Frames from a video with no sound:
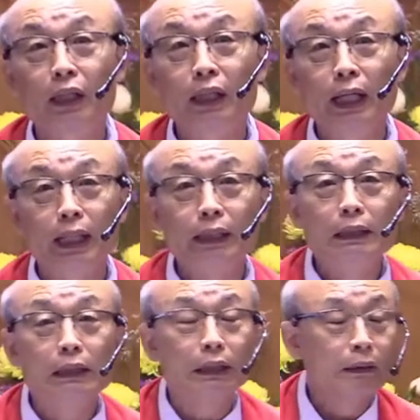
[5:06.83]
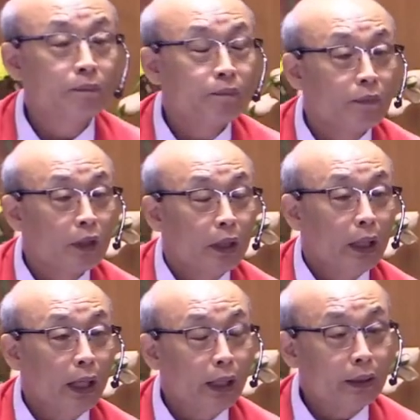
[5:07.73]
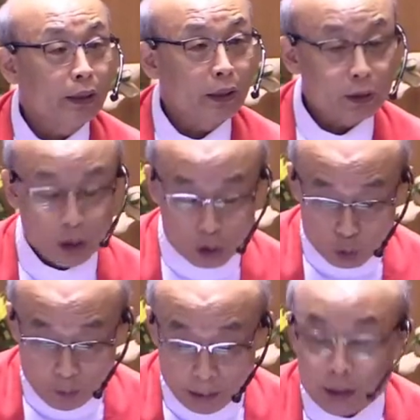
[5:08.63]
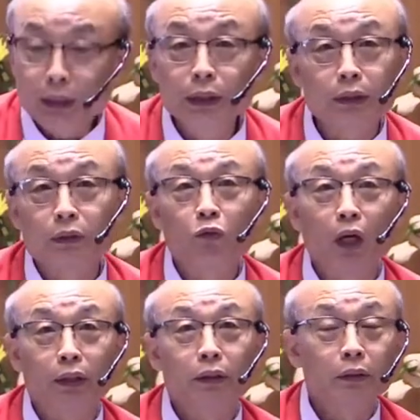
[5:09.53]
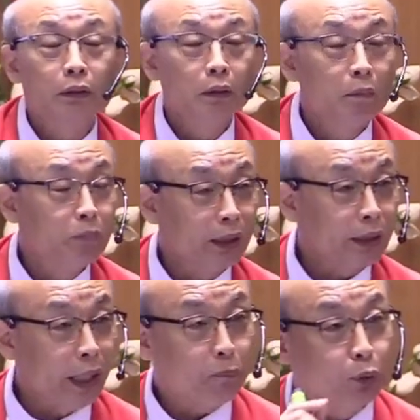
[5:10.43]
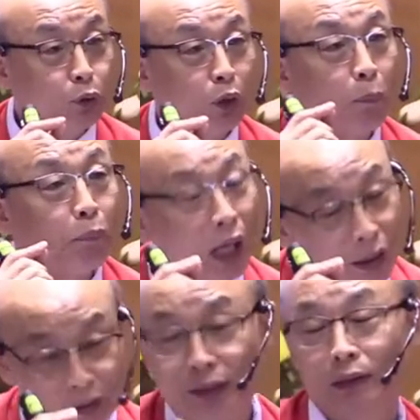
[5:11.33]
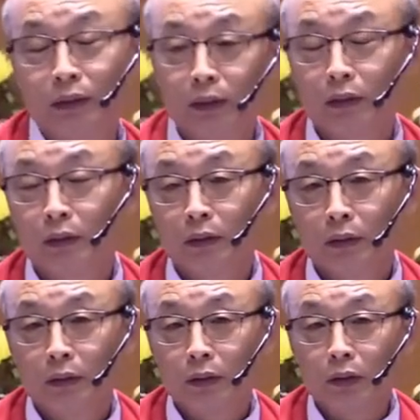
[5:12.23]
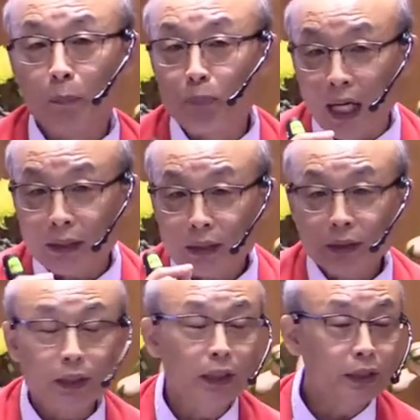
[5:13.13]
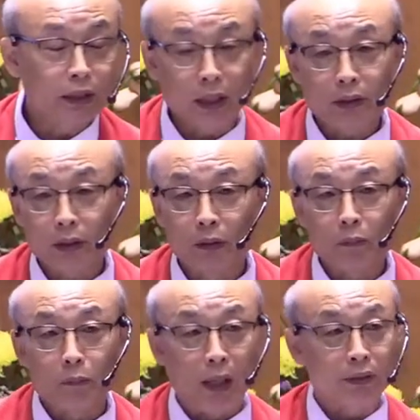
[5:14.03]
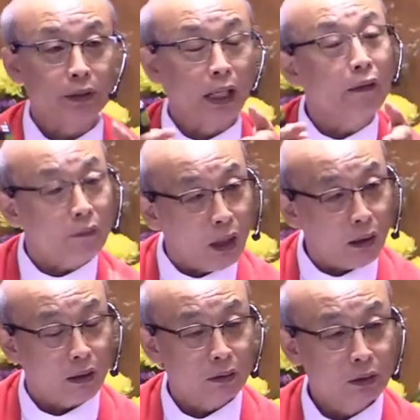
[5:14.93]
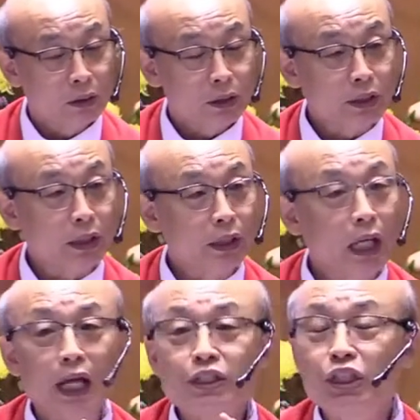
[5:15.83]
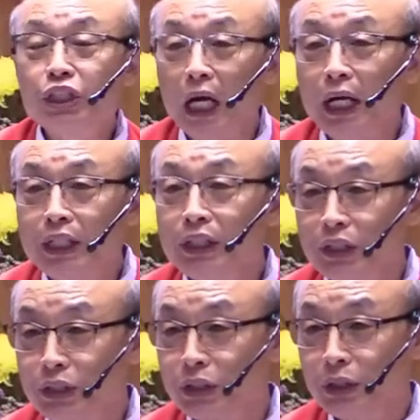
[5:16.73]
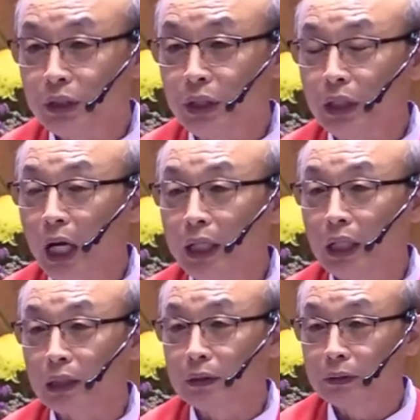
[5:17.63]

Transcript: land, and it is a very good one. But they put the but. The but is that, you know, but there are the giants, the Anak,